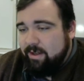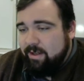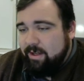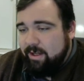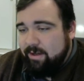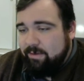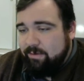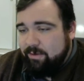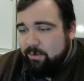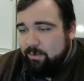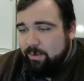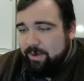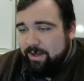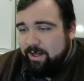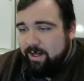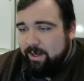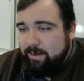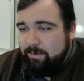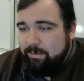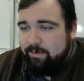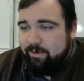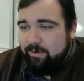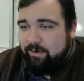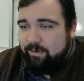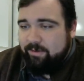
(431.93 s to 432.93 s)
If we went up
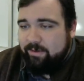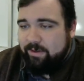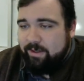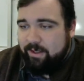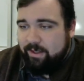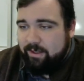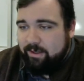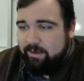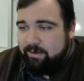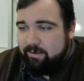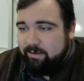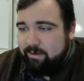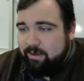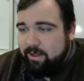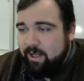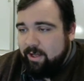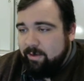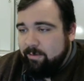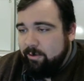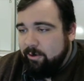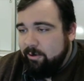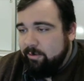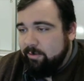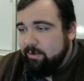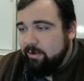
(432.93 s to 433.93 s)
15, came
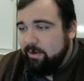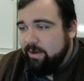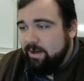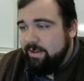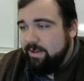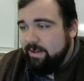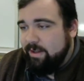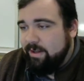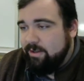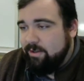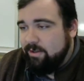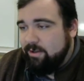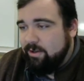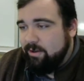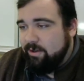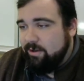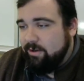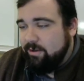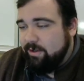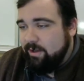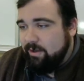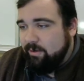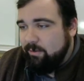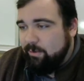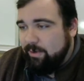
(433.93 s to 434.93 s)
over, and then
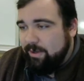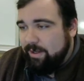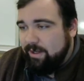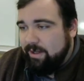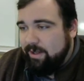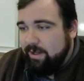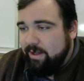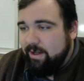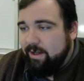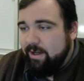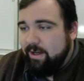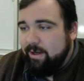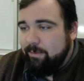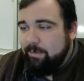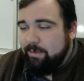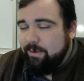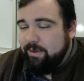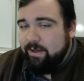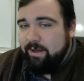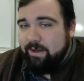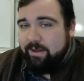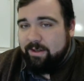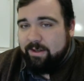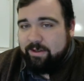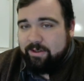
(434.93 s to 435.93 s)
turned and went up
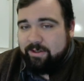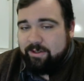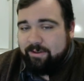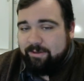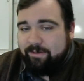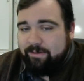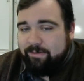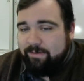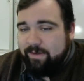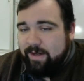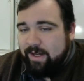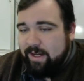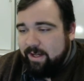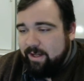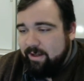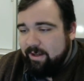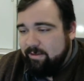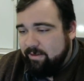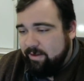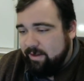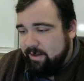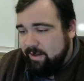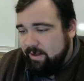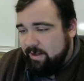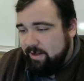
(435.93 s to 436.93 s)
an additional 5,